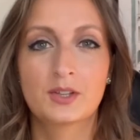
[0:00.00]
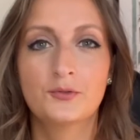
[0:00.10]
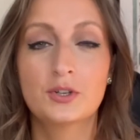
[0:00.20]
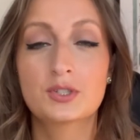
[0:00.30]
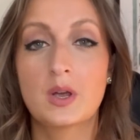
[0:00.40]

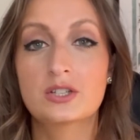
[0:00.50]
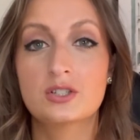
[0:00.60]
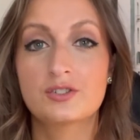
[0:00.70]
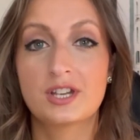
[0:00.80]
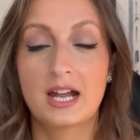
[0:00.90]
first
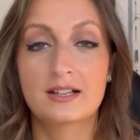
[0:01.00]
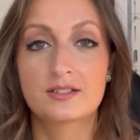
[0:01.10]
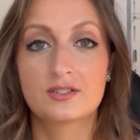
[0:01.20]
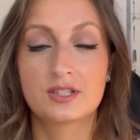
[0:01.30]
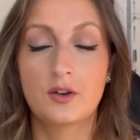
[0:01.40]
question you should
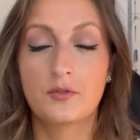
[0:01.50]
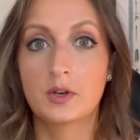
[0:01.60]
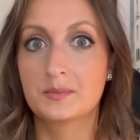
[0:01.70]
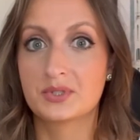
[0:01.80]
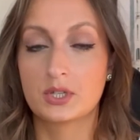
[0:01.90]
ask yourself or
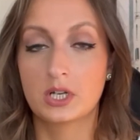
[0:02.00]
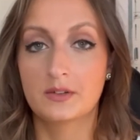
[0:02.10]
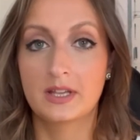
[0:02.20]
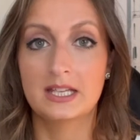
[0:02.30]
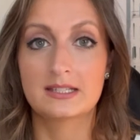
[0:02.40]

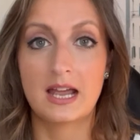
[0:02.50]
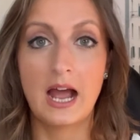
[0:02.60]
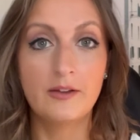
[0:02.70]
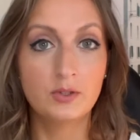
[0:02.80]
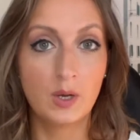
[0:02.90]
observe is,
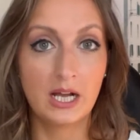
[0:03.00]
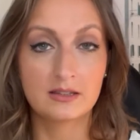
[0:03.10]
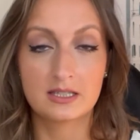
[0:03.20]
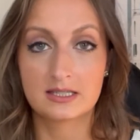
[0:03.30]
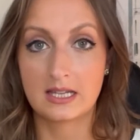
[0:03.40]
have you
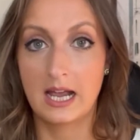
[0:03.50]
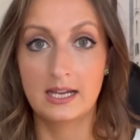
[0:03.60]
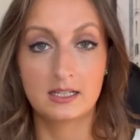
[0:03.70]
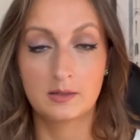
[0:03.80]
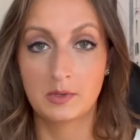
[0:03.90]
had this
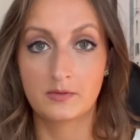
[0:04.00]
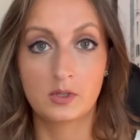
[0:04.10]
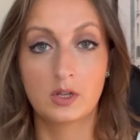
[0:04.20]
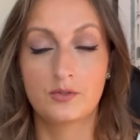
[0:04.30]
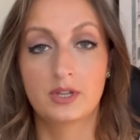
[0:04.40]
item of
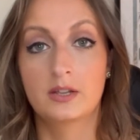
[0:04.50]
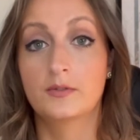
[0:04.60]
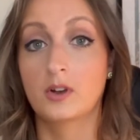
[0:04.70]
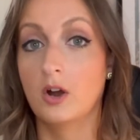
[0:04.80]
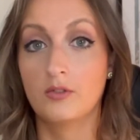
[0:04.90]
clothing
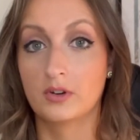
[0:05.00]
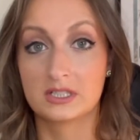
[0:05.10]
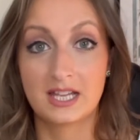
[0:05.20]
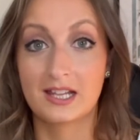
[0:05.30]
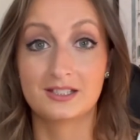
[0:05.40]
for over
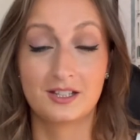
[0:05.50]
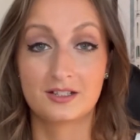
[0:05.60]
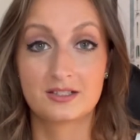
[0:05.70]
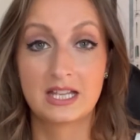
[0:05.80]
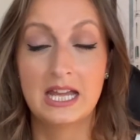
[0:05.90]
10
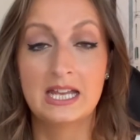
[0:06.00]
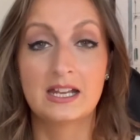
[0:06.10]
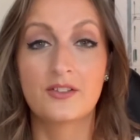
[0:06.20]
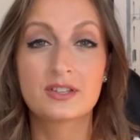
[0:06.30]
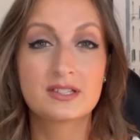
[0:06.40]
years?
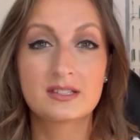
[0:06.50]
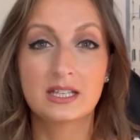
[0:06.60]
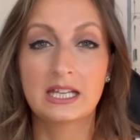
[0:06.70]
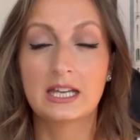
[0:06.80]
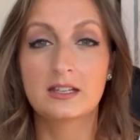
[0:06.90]
Now this is
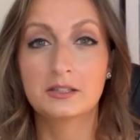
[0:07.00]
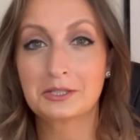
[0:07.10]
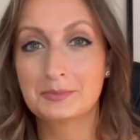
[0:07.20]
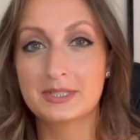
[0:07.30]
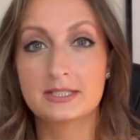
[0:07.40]
gonna hit a
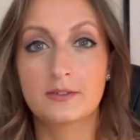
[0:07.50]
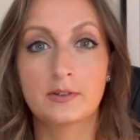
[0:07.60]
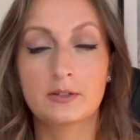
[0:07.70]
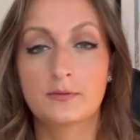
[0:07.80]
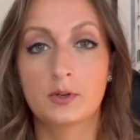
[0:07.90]
little bit
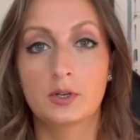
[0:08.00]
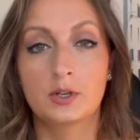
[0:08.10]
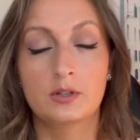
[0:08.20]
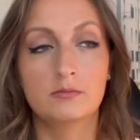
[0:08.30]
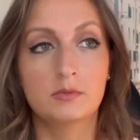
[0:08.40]
different
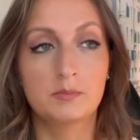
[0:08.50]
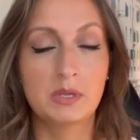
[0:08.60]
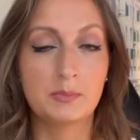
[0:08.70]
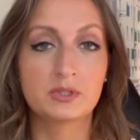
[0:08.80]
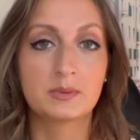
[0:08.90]
for
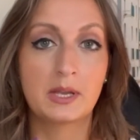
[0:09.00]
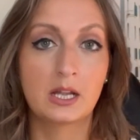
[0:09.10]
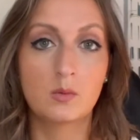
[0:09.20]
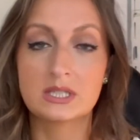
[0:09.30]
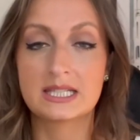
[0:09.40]
people
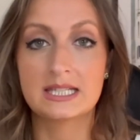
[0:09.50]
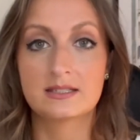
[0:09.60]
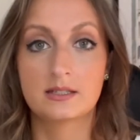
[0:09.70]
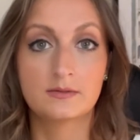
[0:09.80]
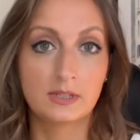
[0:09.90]
depending on what
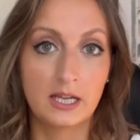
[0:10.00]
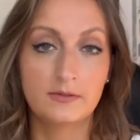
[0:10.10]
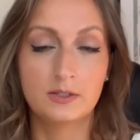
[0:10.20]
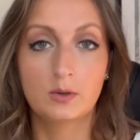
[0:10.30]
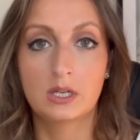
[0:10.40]
season of
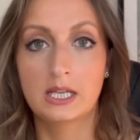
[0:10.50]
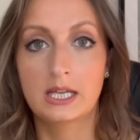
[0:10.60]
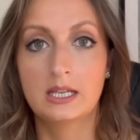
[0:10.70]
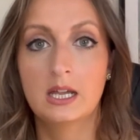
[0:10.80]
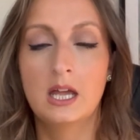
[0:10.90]
life you are
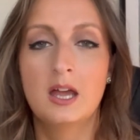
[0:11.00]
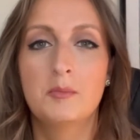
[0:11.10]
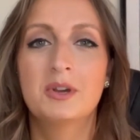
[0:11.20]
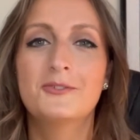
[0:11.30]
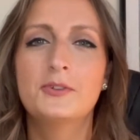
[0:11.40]
in,
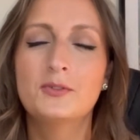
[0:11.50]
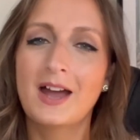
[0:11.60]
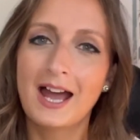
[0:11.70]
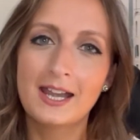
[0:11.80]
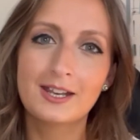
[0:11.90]
but if you've
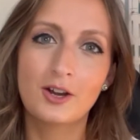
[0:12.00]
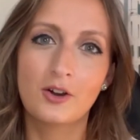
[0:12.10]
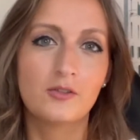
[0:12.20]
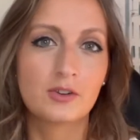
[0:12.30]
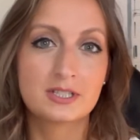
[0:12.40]
had it
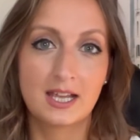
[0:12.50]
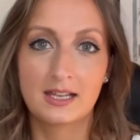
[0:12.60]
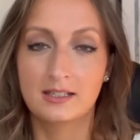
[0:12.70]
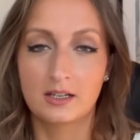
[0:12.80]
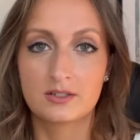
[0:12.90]
over
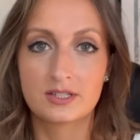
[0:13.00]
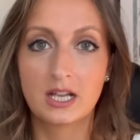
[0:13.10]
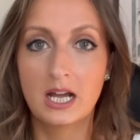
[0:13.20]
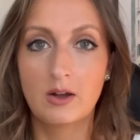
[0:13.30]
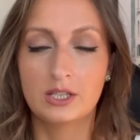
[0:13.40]
10 years
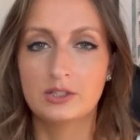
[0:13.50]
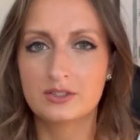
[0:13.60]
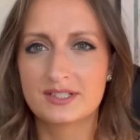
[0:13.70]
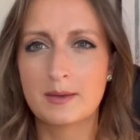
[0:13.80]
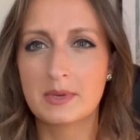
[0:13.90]
ago and
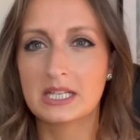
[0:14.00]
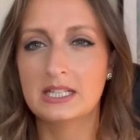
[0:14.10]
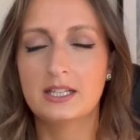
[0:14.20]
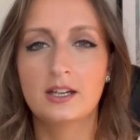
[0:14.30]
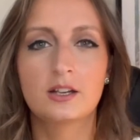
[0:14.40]
you're somebody
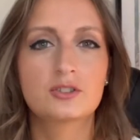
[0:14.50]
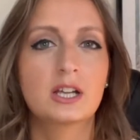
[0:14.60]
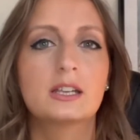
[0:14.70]
here trying to